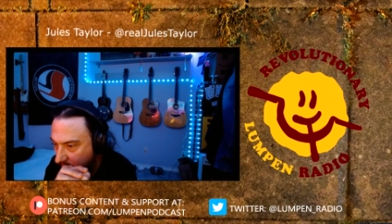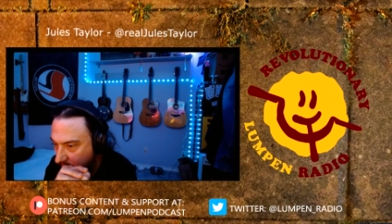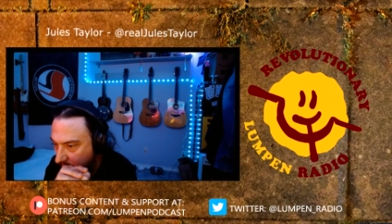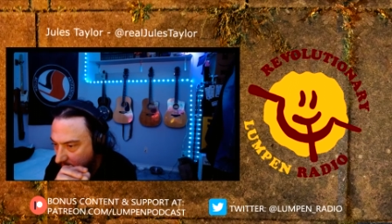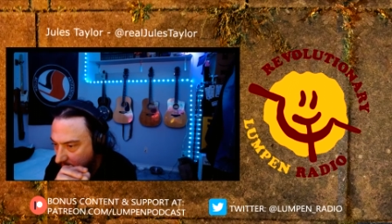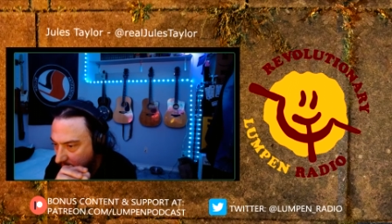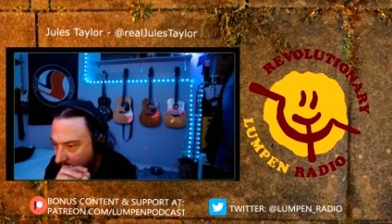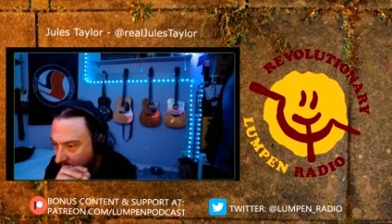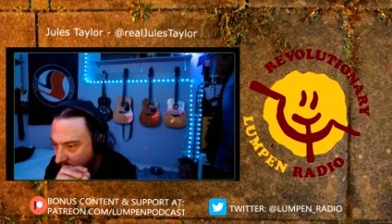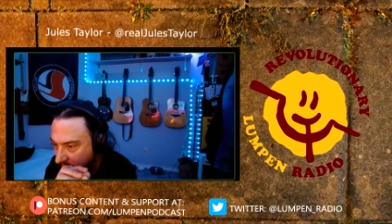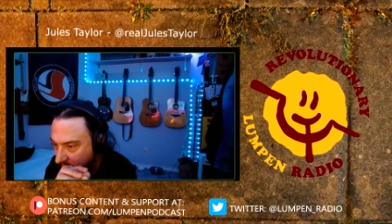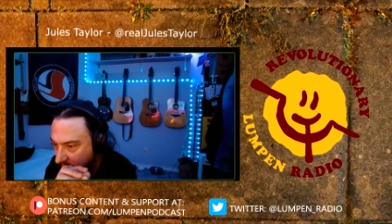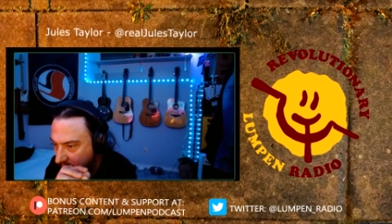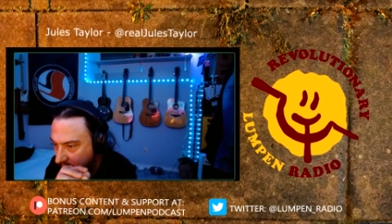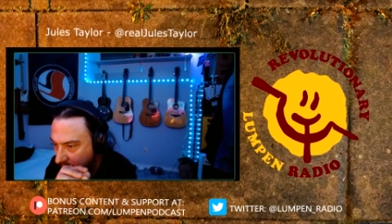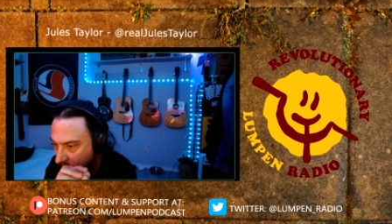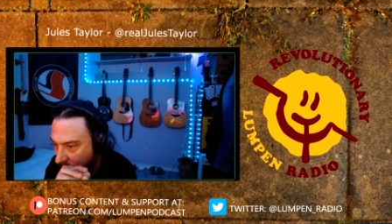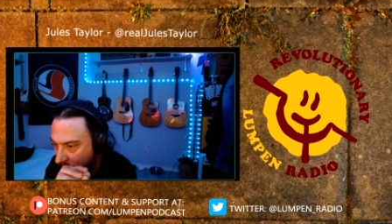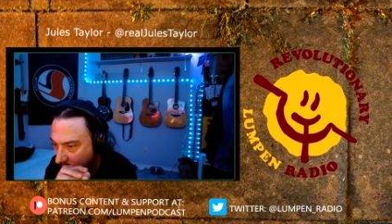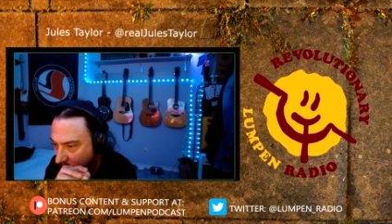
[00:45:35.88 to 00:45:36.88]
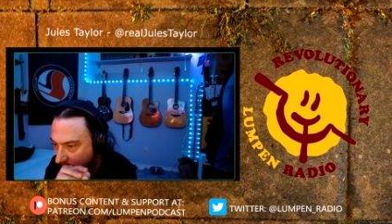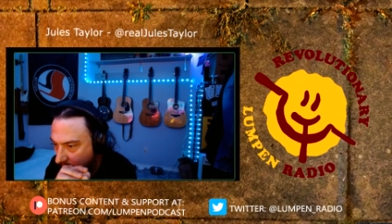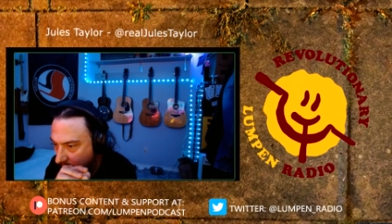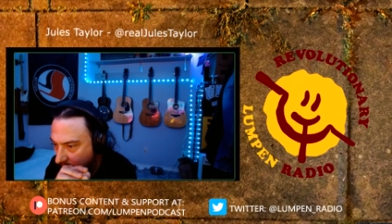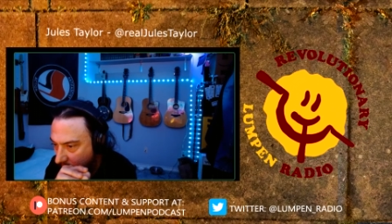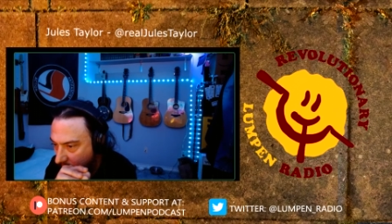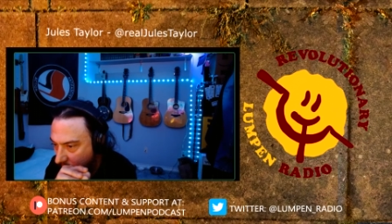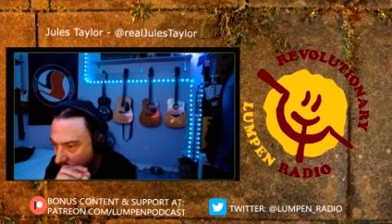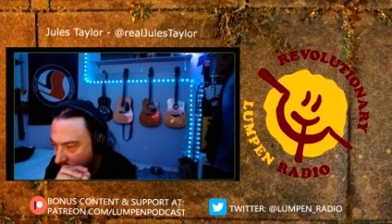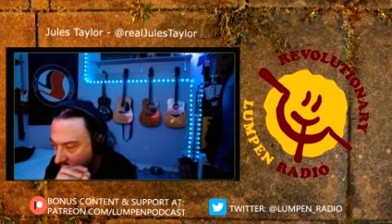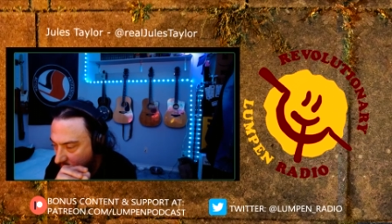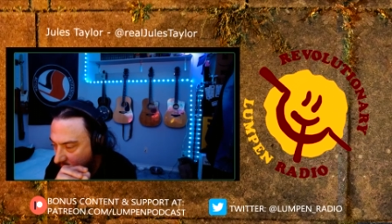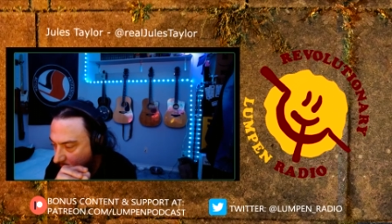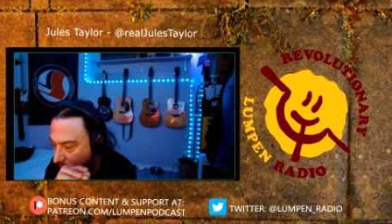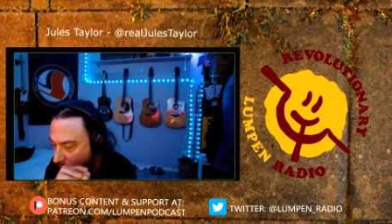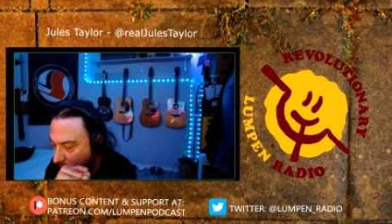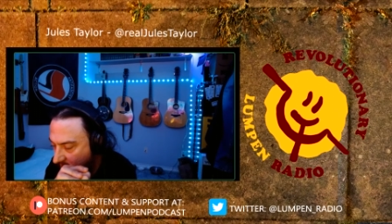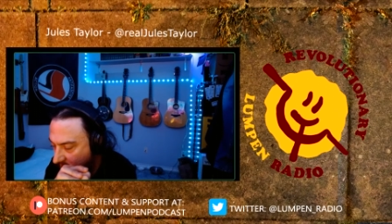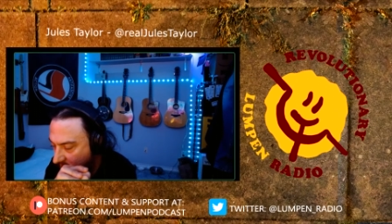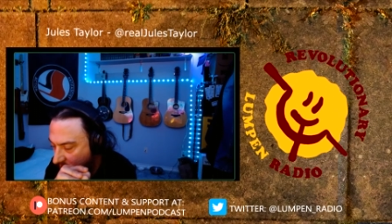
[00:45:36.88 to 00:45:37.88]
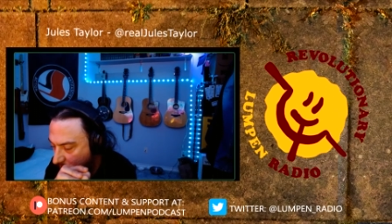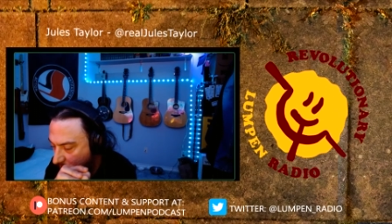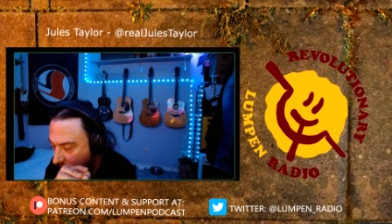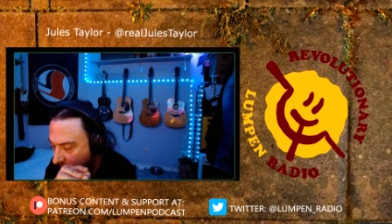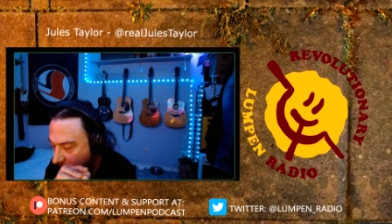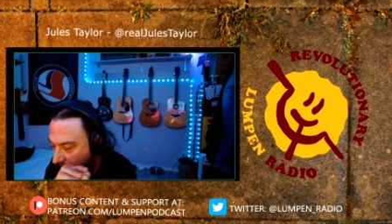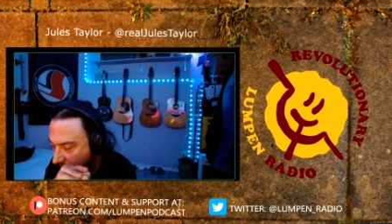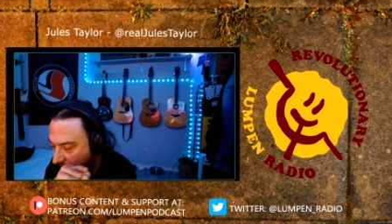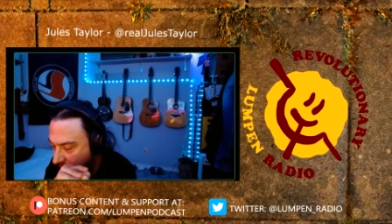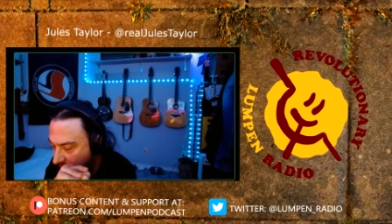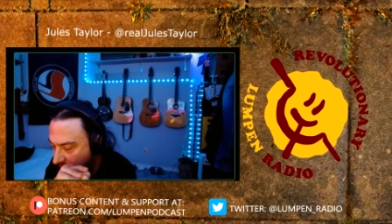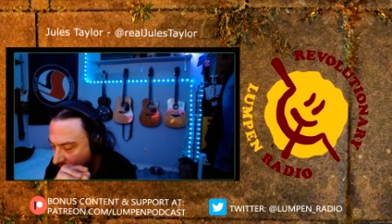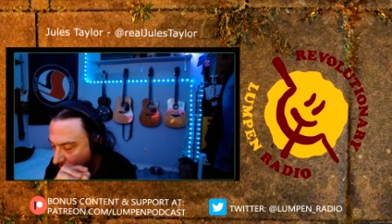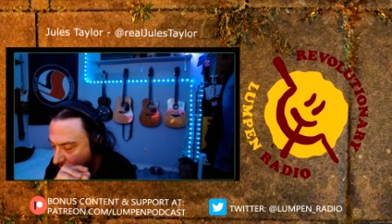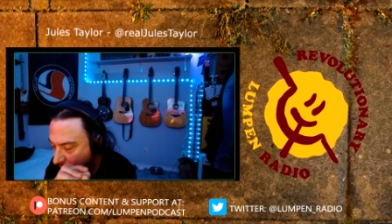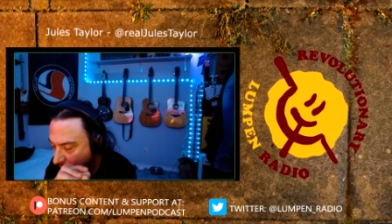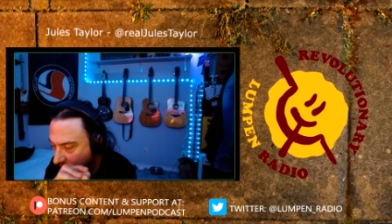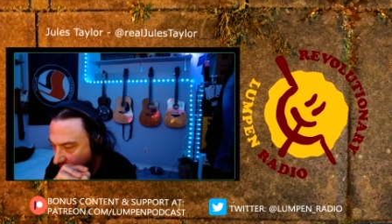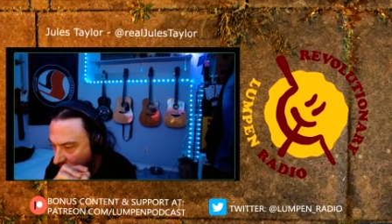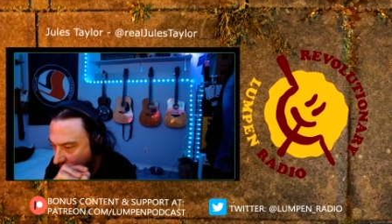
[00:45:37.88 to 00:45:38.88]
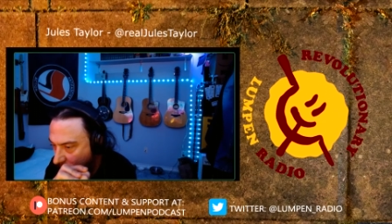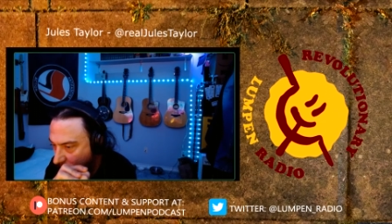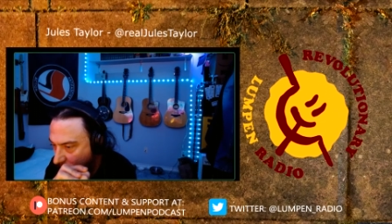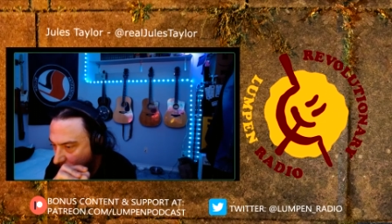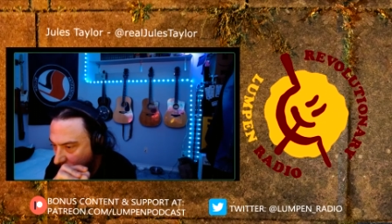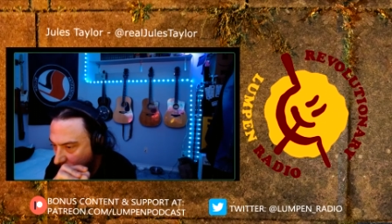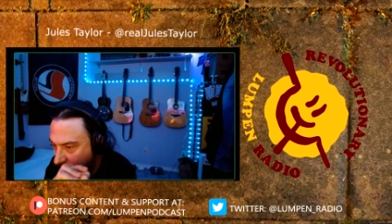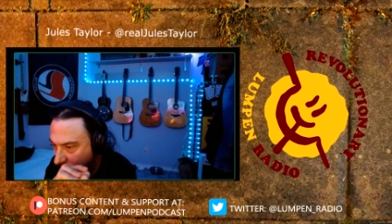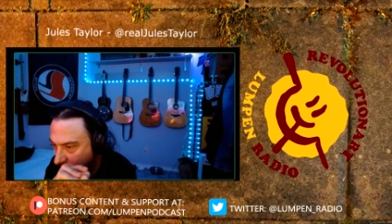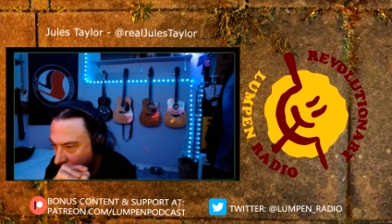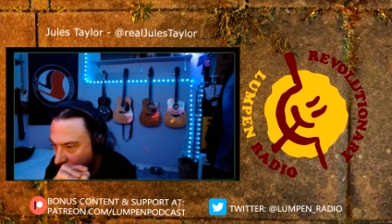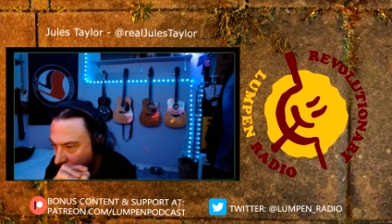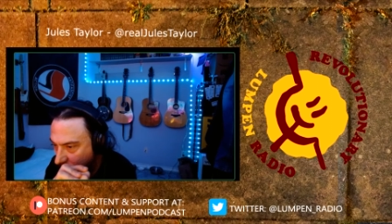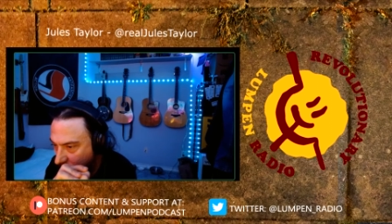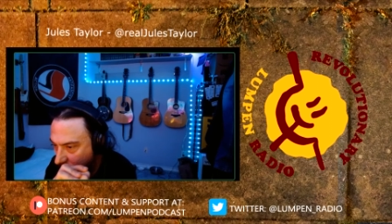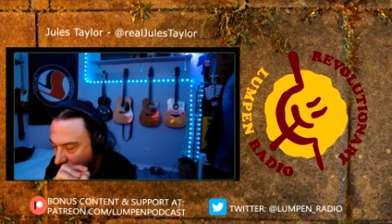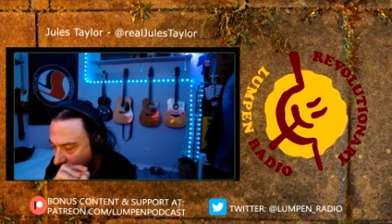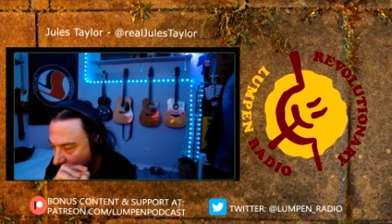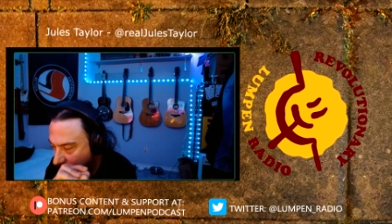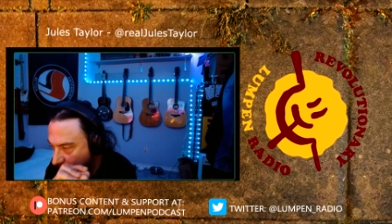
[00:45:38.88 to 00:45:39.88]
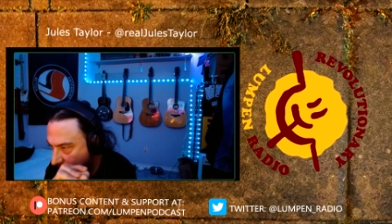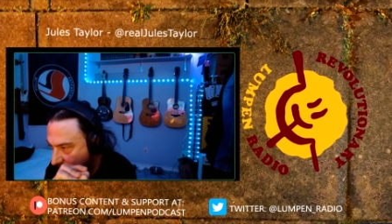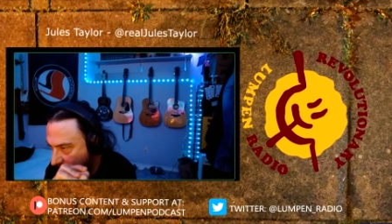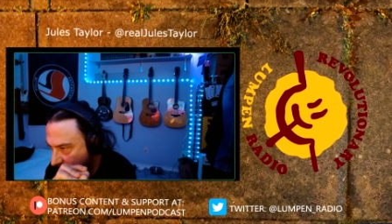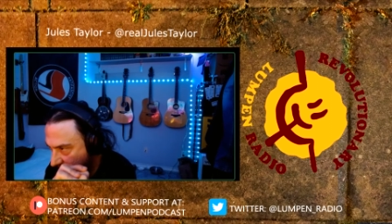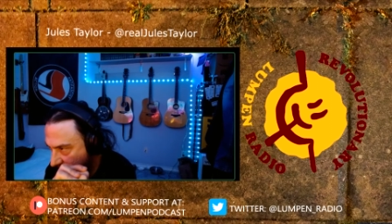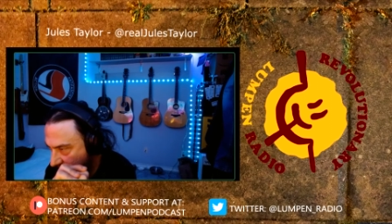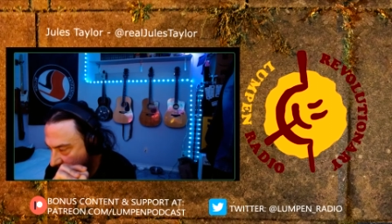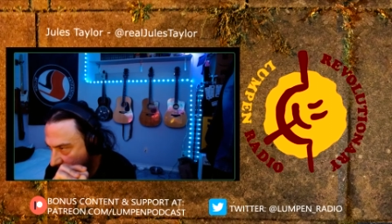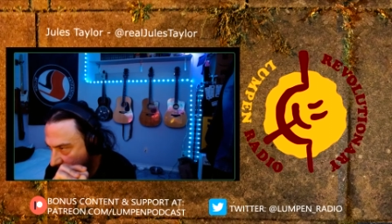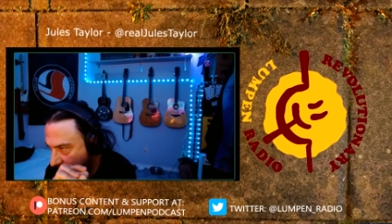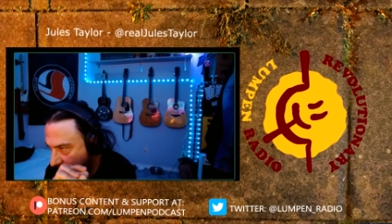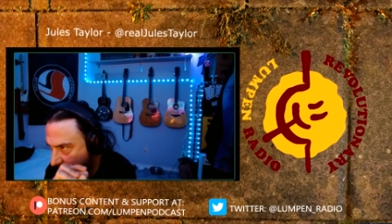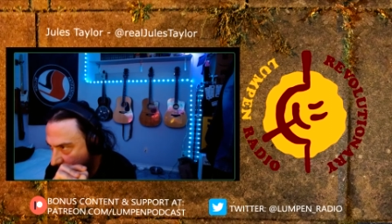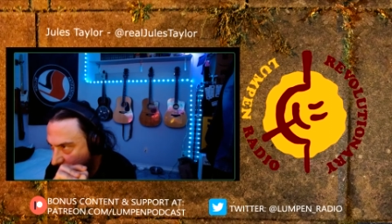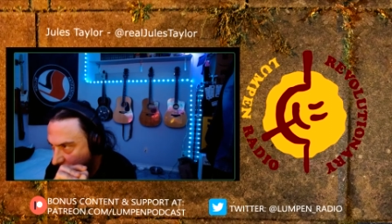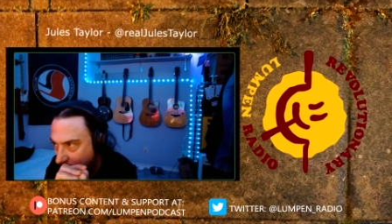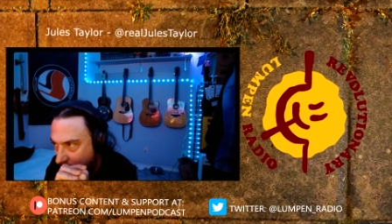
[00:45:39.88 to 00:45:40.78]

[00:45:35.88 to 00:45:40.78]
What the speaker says: is here and knows not where he's been, knows not where he's going, and knows not why he's here,